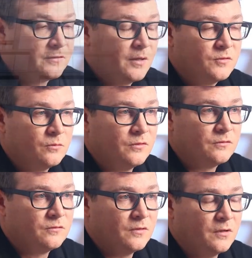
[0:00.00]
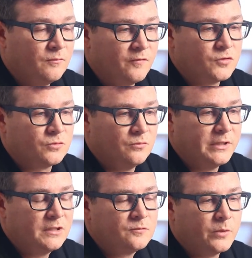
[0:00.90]
times it was virtual
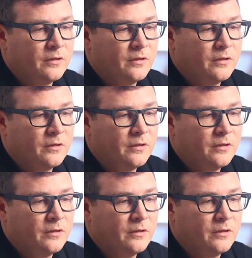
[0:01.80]
meetings,